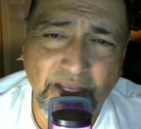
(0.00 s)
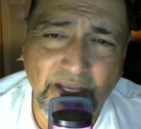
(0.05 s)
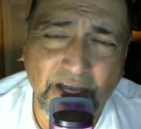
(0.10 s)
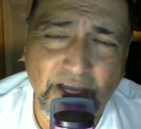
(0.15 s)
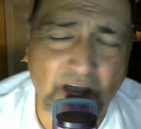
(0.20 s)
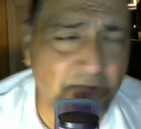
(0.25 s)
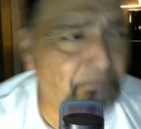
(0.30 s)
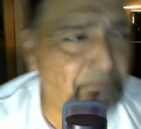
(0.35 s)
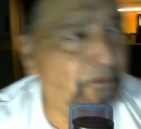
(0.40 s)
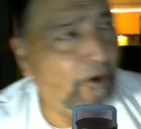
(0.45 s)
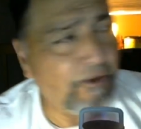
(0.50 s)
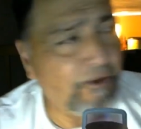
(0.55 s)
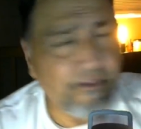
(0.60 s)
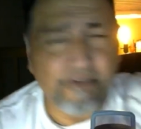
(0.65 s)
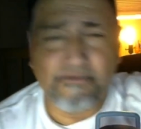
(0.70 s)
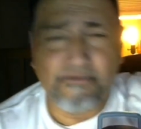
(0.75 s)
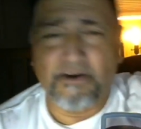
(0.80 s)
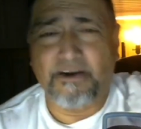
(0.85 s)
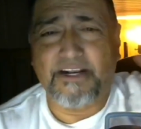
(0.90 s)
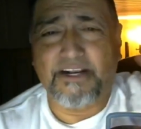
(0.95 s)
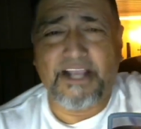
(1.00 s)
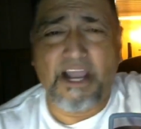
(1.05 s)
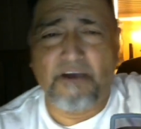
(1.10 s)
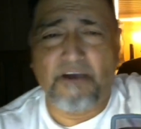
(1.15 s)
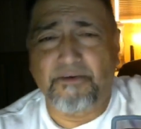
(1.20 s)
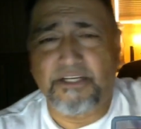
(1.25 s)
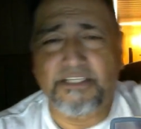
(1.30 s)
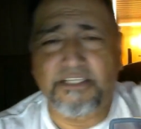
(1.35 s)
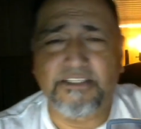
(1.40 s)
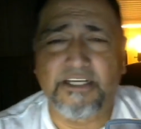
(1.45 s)
Both of our
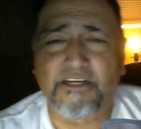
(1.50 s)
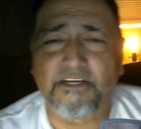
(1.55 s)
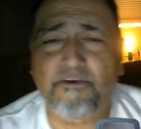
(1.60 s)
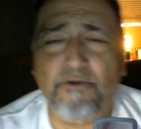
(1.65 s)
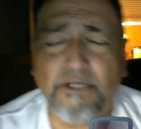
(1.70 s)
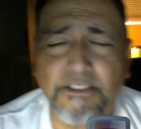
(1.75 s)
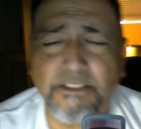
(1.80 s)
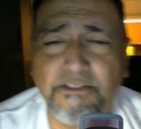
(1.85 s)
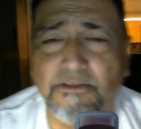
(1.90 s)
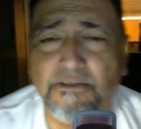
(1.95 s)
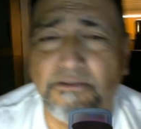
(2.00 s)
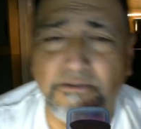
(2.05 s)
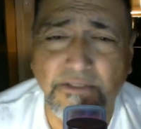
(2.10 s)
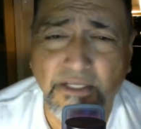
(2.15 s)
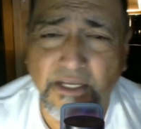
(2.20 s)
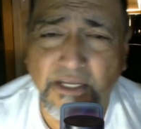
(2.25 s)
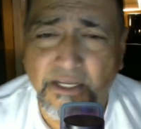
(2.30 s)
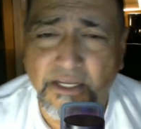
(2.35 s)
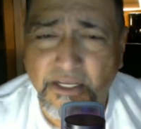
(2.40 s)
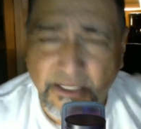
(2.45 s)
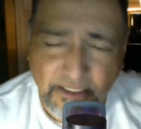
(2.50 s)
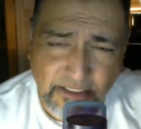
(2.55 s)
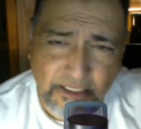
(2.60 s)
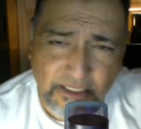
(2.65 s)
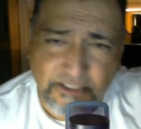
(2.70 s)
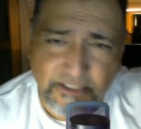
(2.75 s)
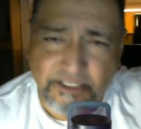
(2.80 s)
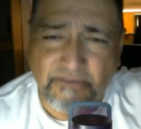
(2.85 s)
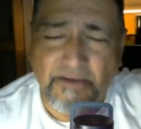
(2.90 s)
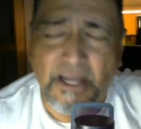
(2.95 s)
counties, in Crystal,
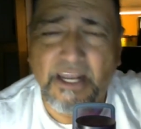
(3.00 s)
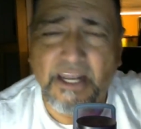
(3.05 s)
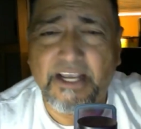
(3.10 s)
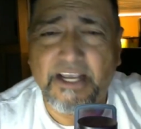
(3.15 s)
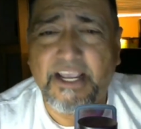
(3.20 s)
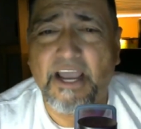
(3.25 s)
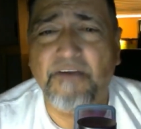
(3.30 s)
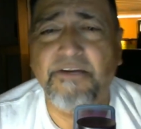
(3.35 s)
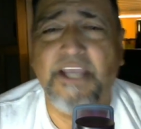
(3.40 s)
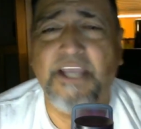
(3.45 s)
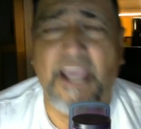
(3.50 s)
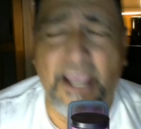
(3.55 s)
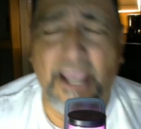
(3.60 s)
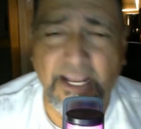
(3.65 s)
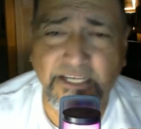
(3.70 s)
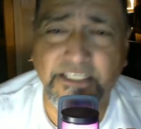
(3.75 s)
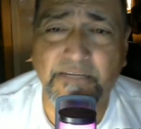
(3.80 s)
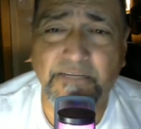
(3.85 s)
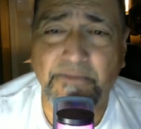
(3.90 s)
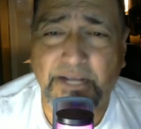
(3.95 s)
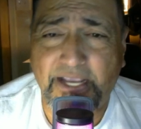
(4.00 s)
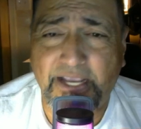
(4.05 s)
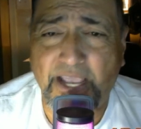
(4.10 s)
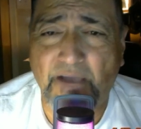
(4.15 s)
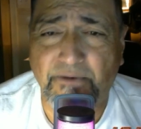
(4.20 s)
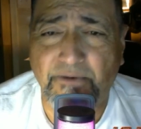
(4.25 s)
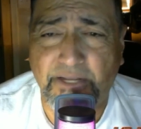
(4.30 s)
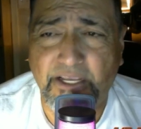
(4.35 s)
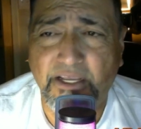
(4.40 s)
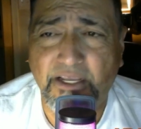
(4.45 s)
Zavala County and Dimmitt
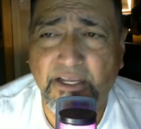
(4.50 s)
County.